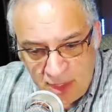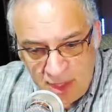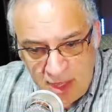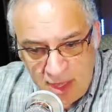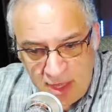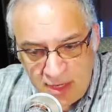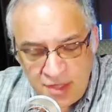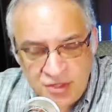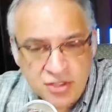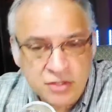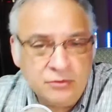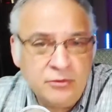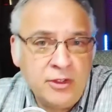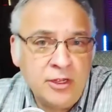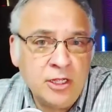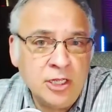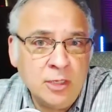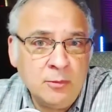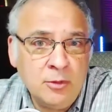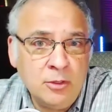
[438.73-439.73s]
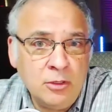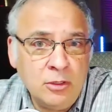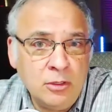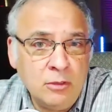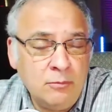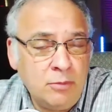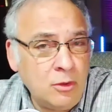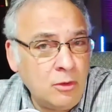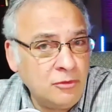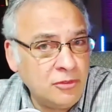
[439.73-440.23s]
and it's
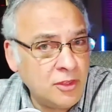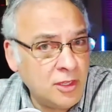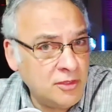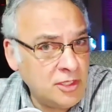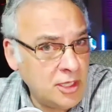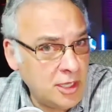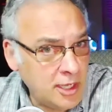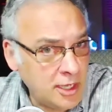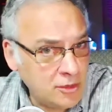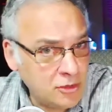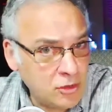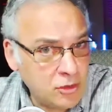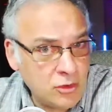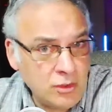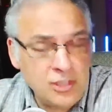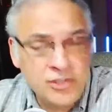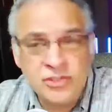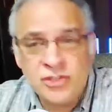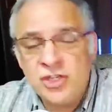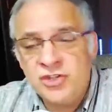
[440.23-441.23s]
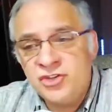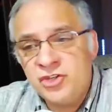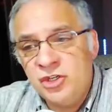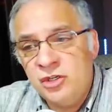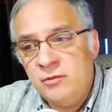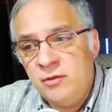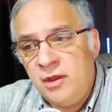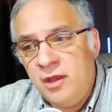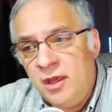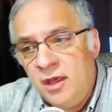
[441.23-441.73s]
available both on the Android
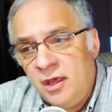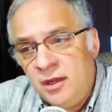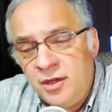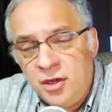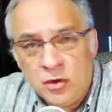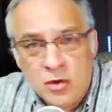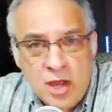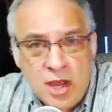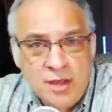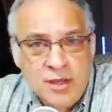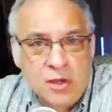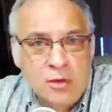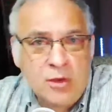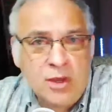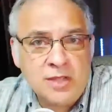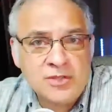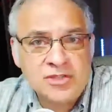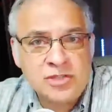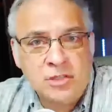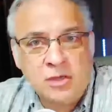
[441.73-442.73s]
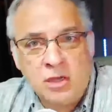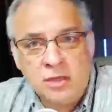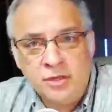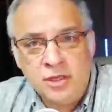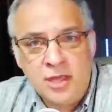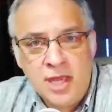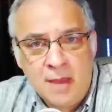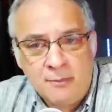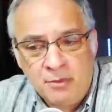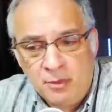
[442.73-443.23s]
system and your iOS, all
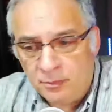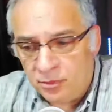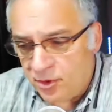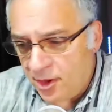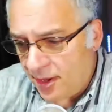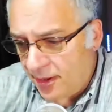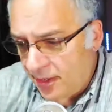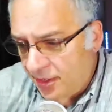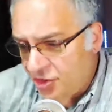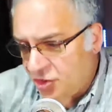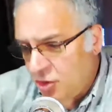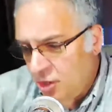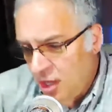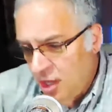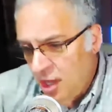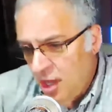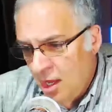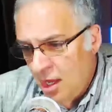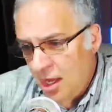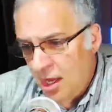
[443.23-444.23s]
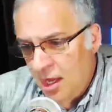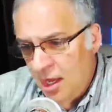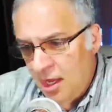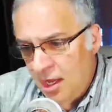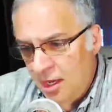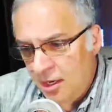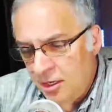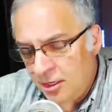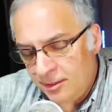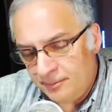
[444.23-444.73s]
the Apple products.
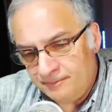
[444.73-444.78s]
And